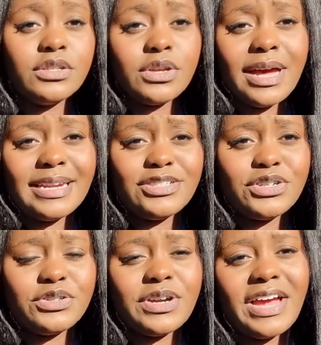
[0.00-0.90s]
So I had a
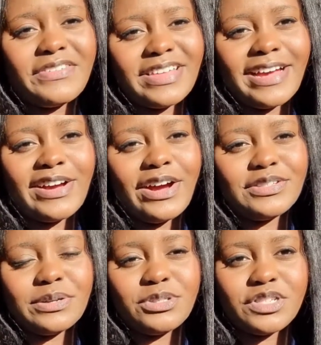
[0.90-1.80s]
short drive, thank
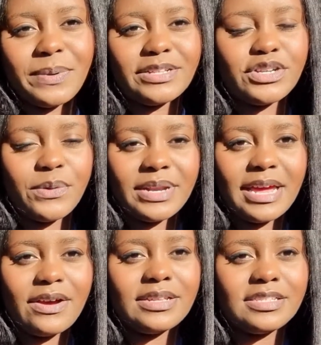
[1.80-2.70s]
God. So I'm just about to go in
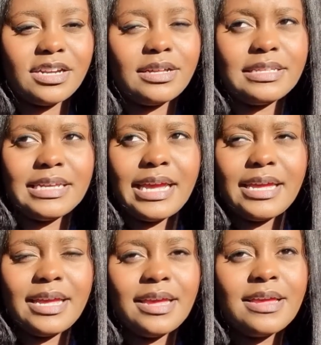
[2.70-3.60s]
now and start the
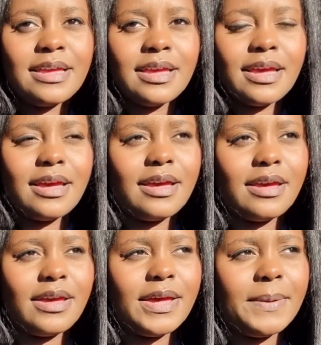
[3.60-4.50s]
day.
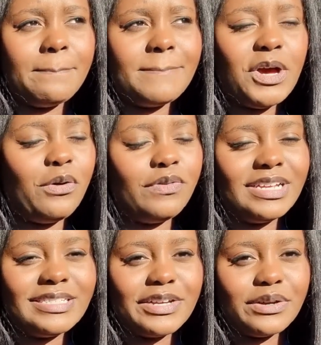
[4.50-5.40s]

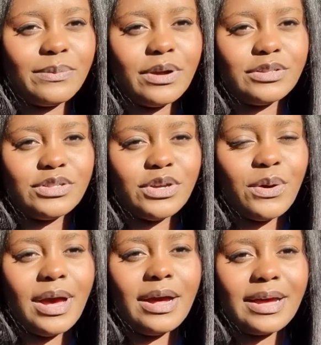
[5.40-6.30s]
Hopefully it's a good one.
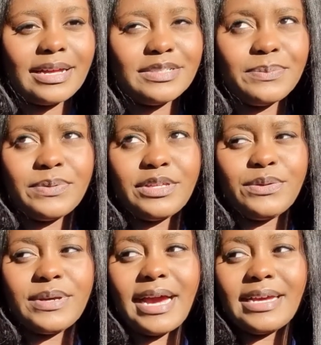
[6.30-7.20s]
So I'll catch up with
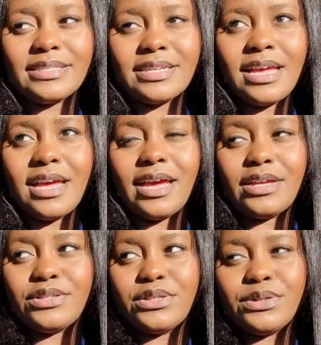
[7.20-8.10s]
you guys
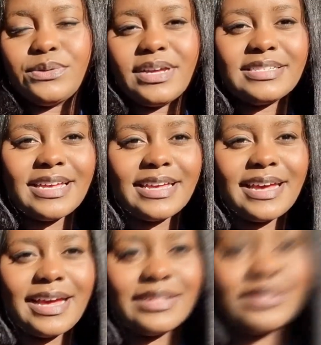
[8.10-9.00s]
as soon as I
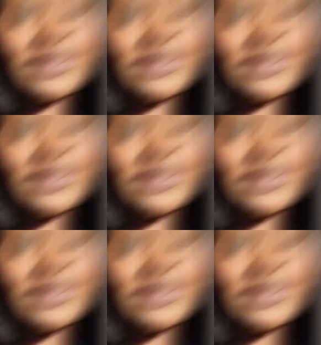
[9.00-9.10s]
can.